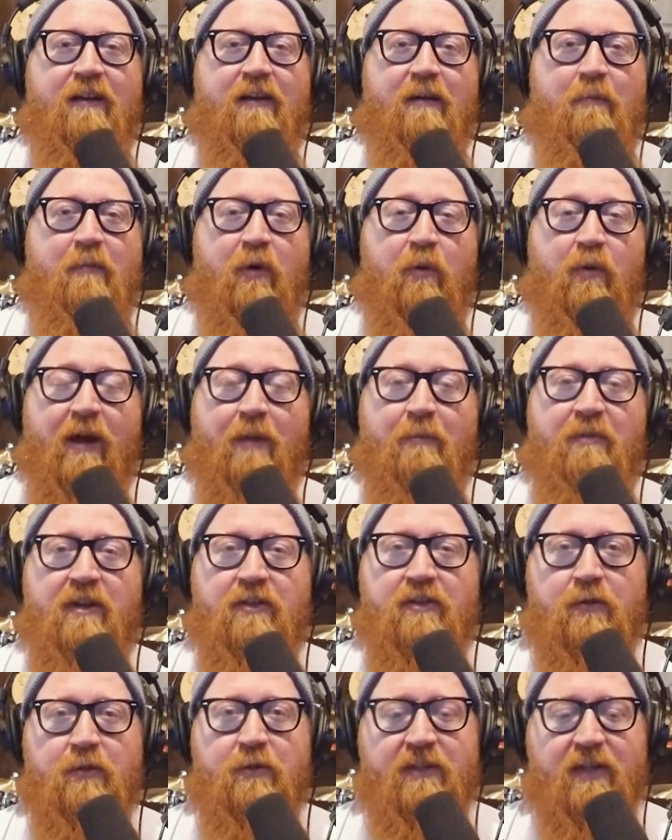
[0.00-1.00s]
But what I'm going
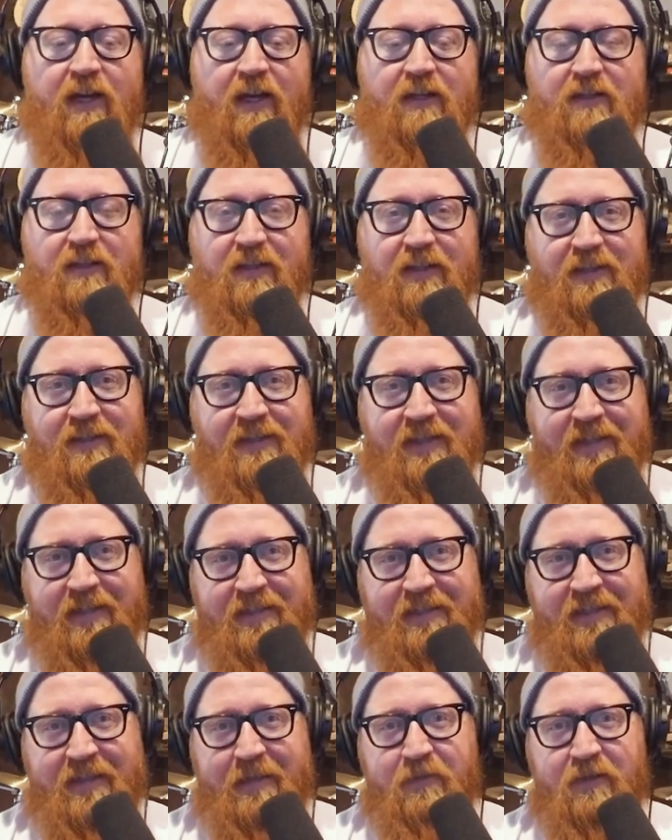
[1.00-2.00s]
to do is actually dig
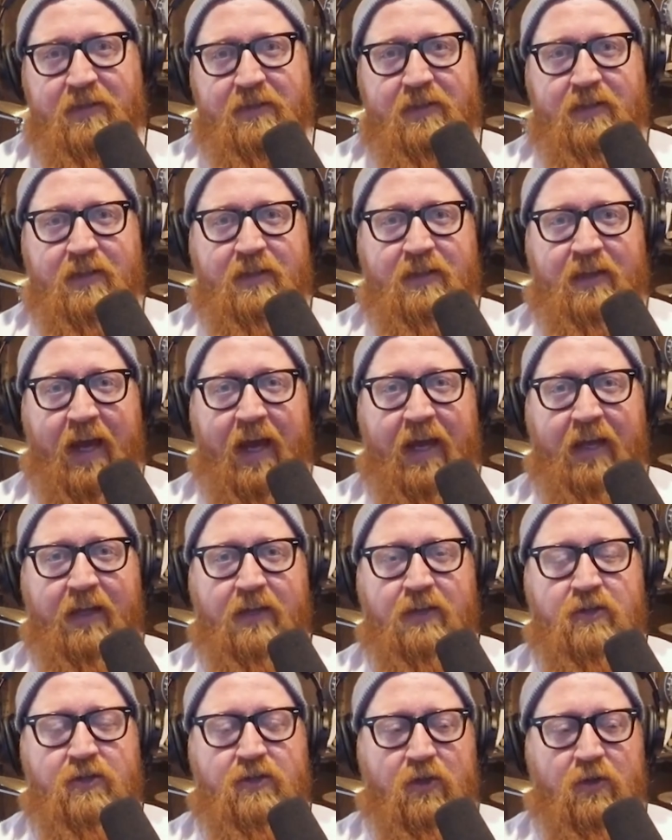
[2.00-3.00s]
deep into the data
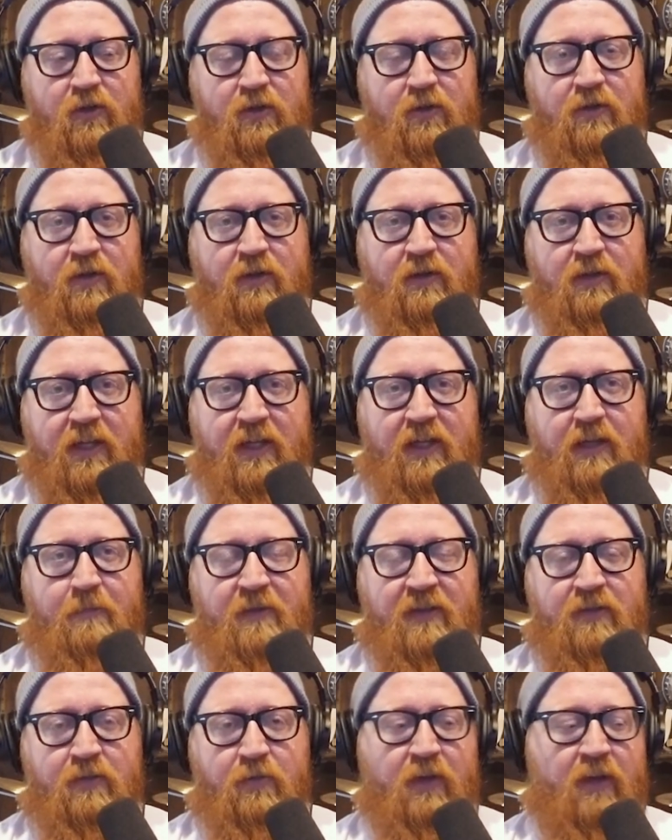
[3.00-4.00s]
and show you the link
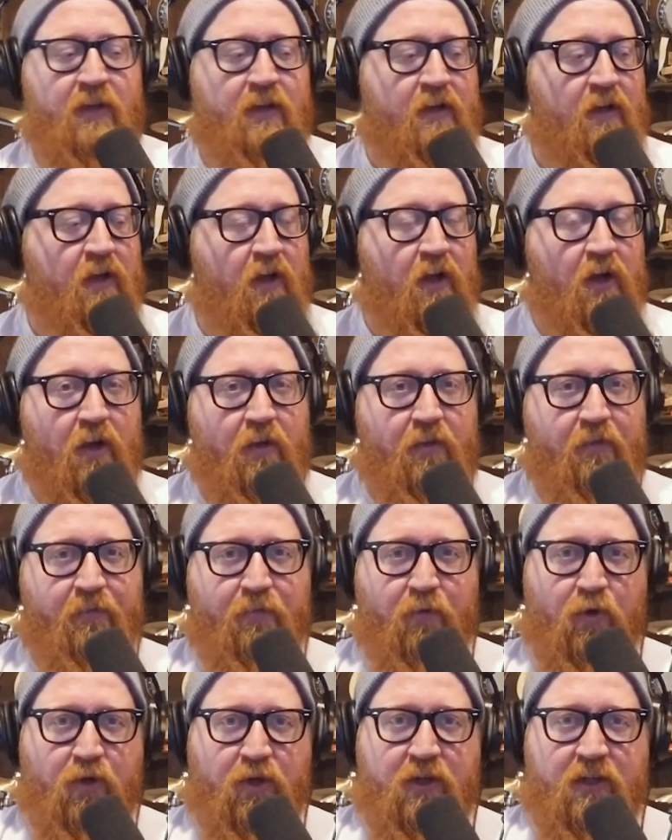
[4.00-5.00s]
between the
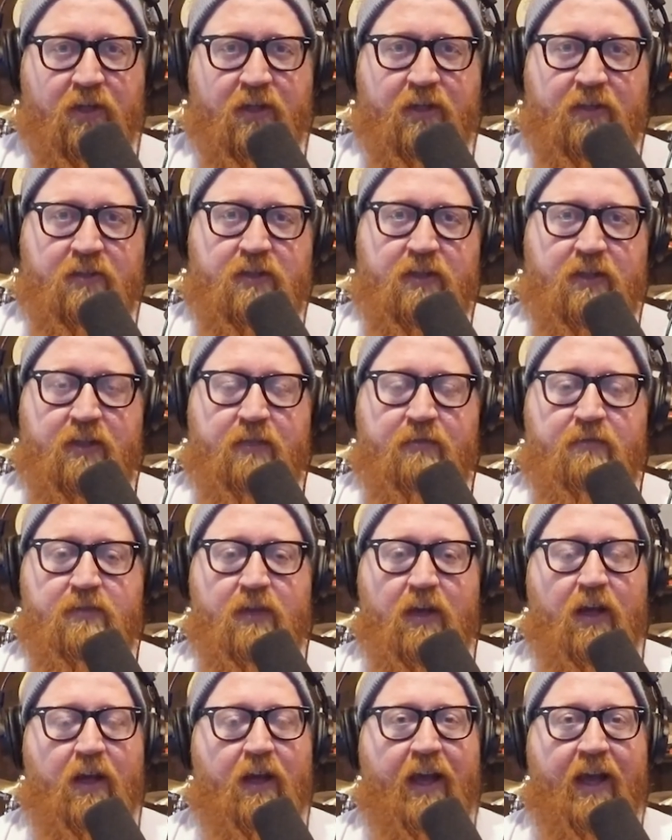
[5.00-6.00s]
4 good initiatives
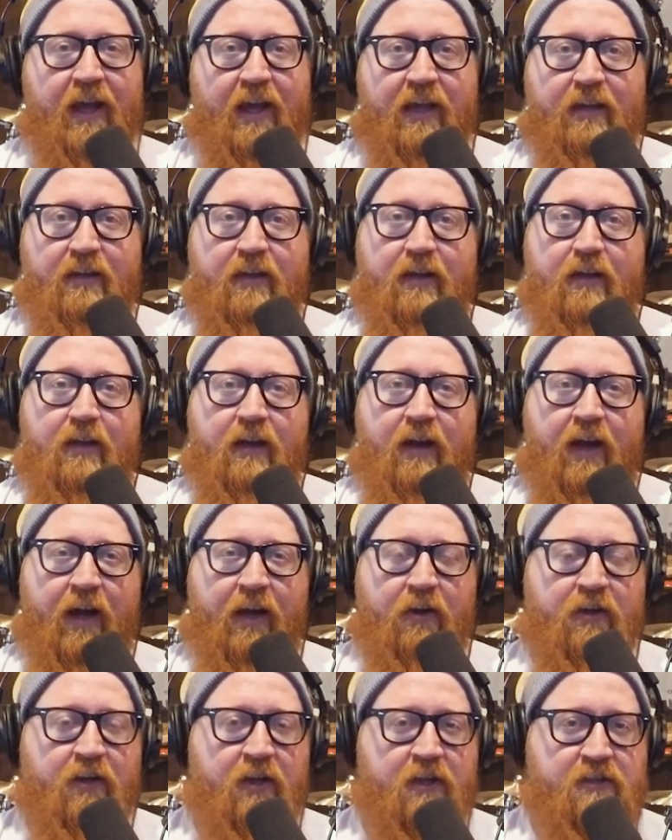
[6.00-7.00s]
and
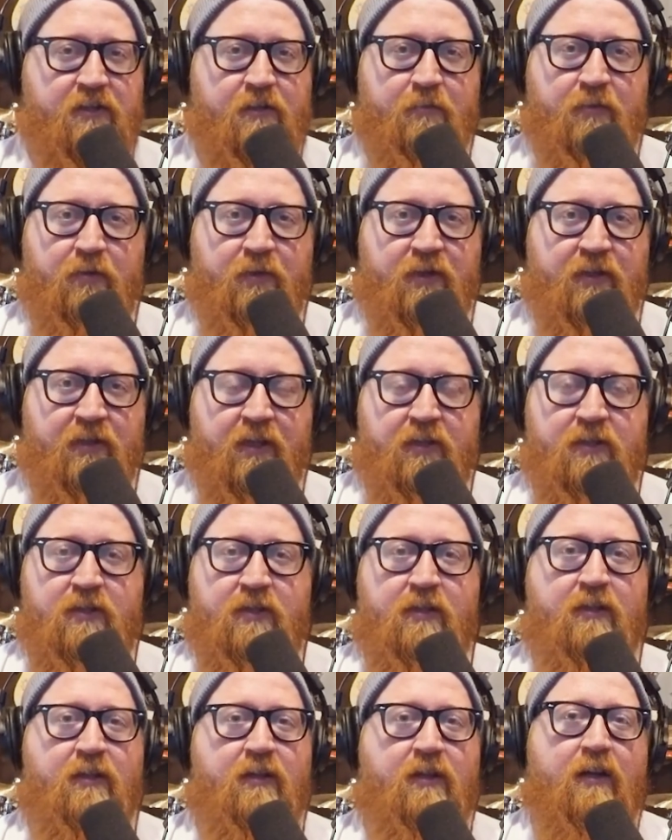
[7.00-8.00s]
higher customer
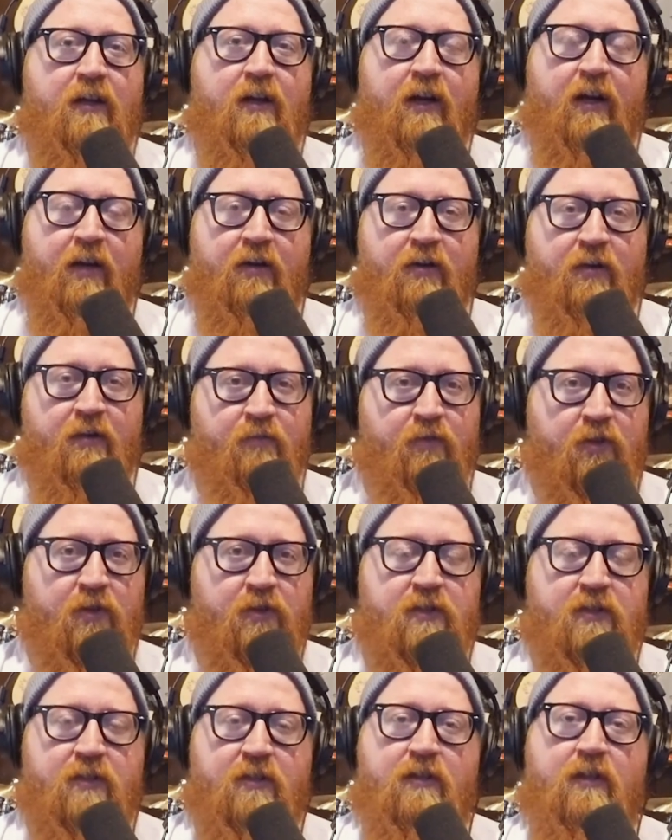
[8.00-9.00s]
retention, higher
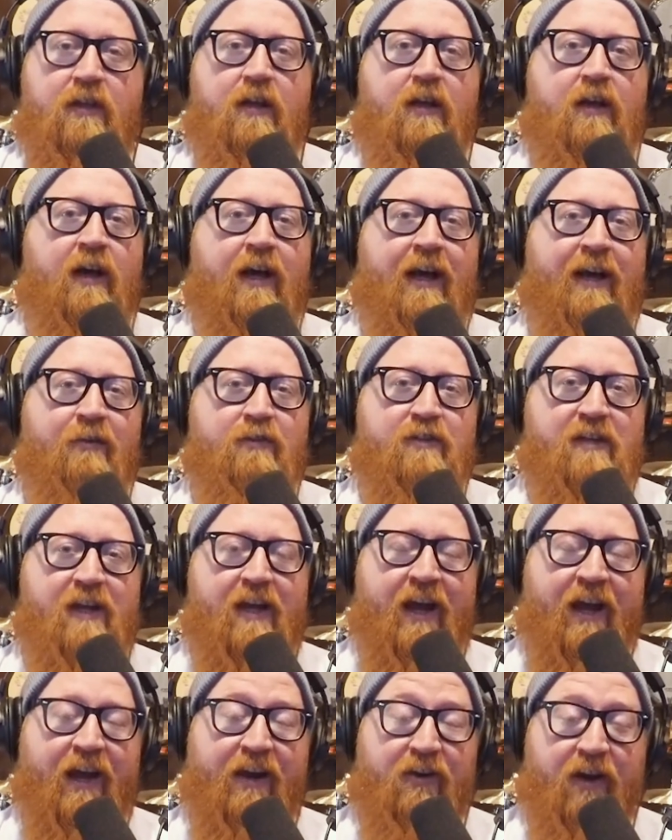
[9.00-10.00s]
conversion,
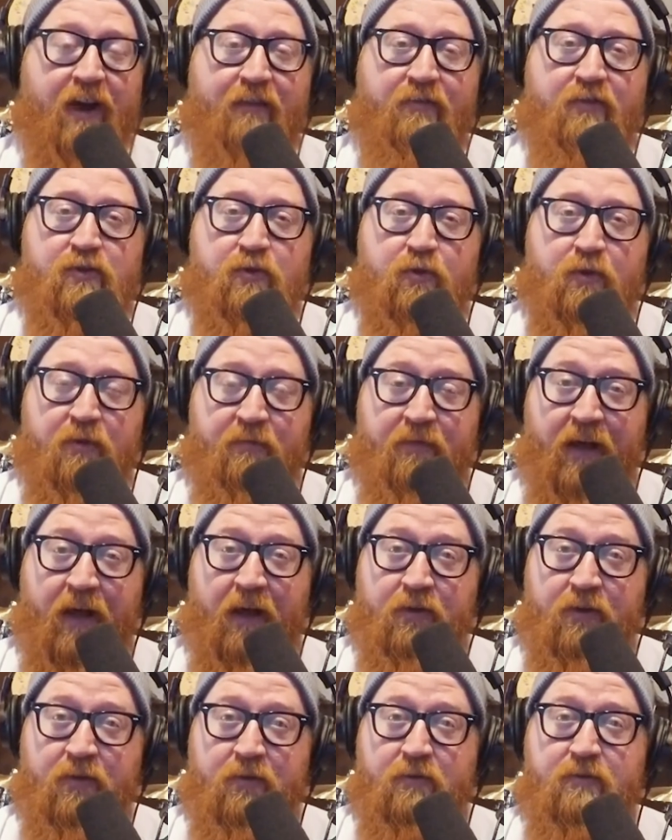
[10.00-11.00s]
higher average order
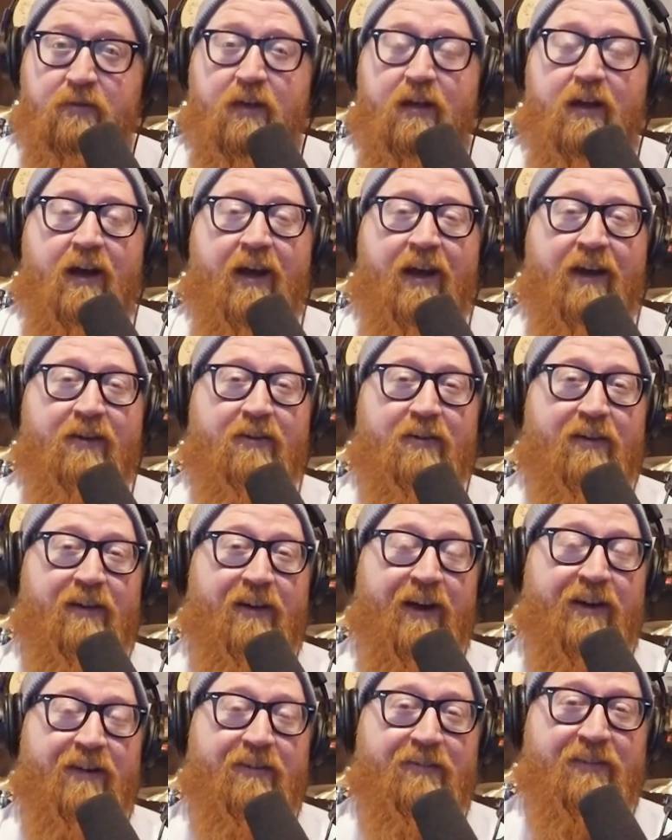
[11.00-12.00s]
values,
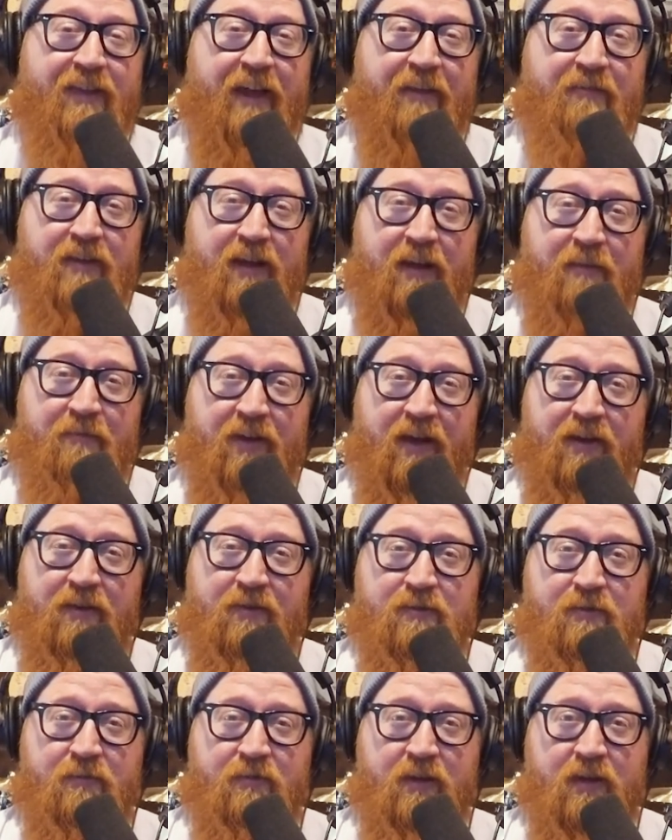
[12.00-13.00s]
higher lifetime
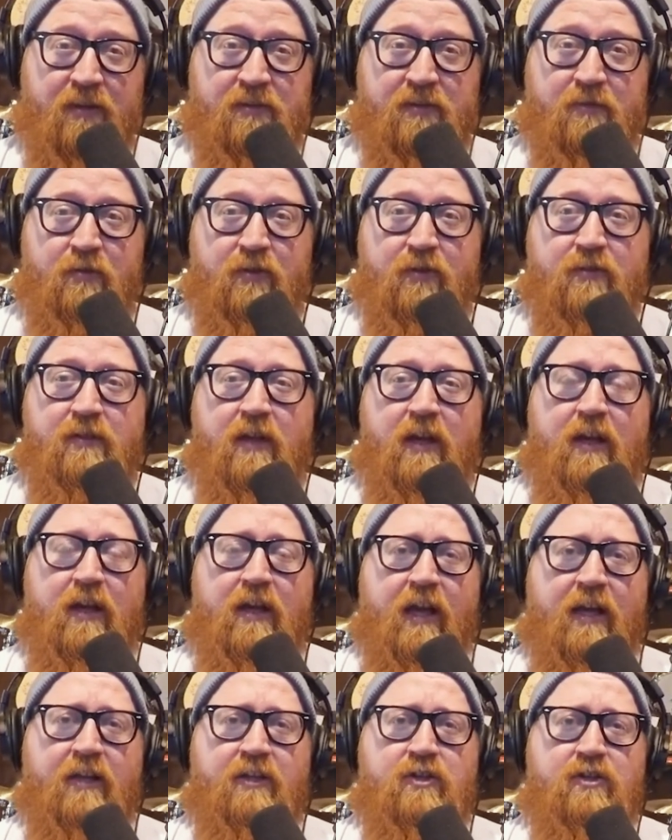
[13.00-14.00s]
values of customers,
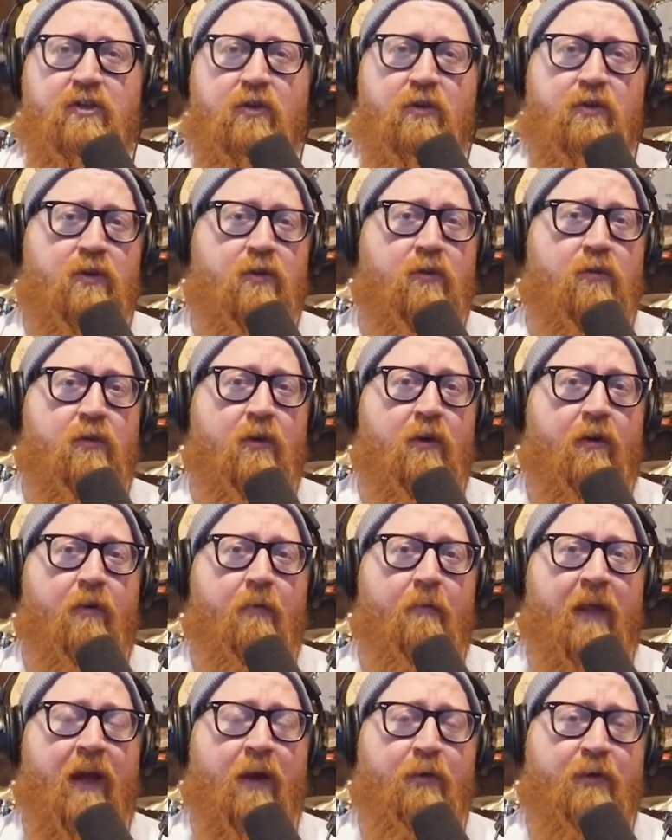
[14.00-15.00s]
and show you
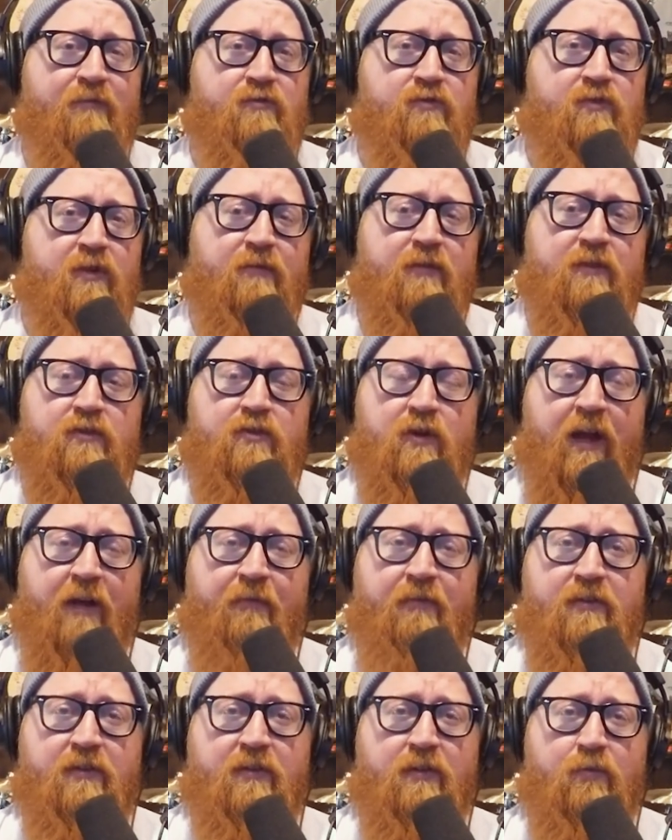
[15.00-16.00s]
how we've driven
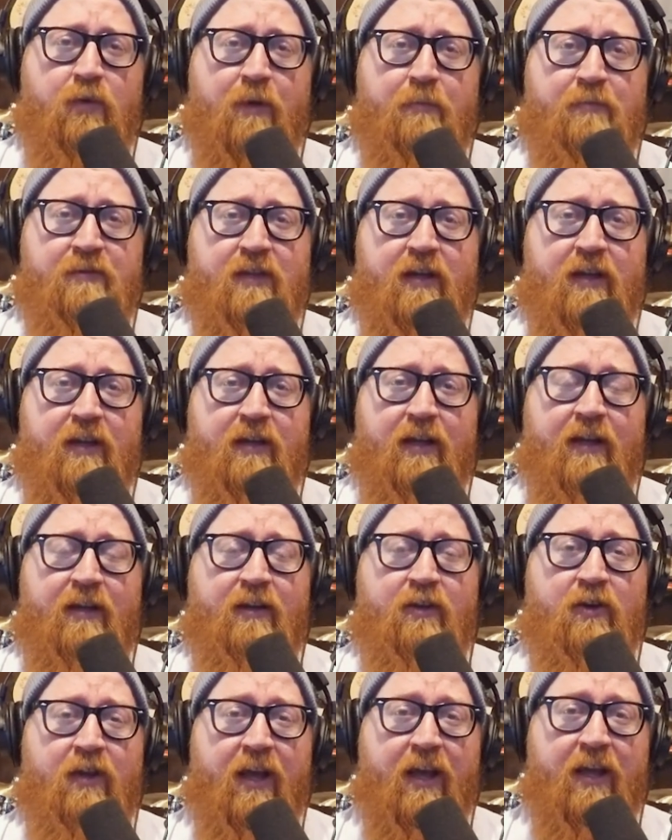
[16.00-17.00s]
traffic to the website
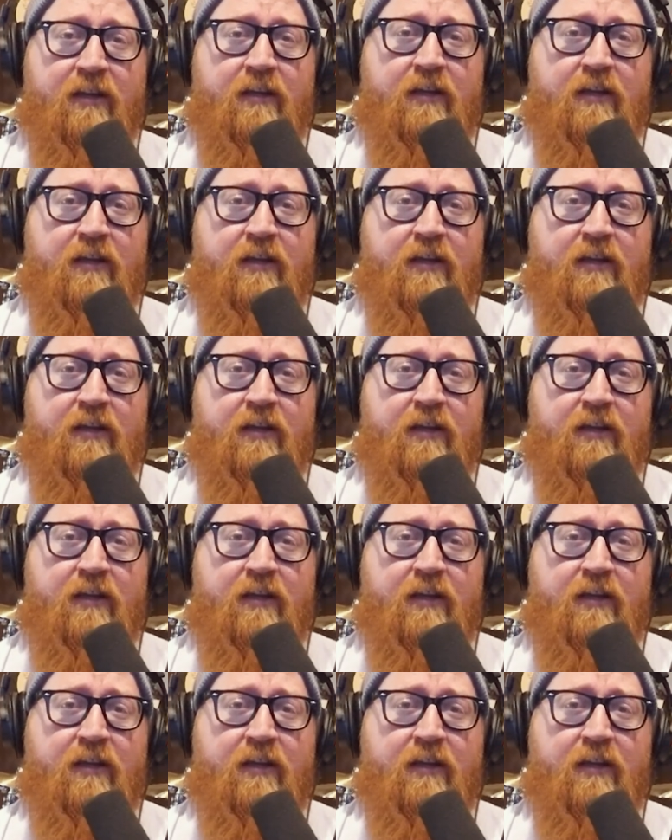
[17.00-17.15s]
and gained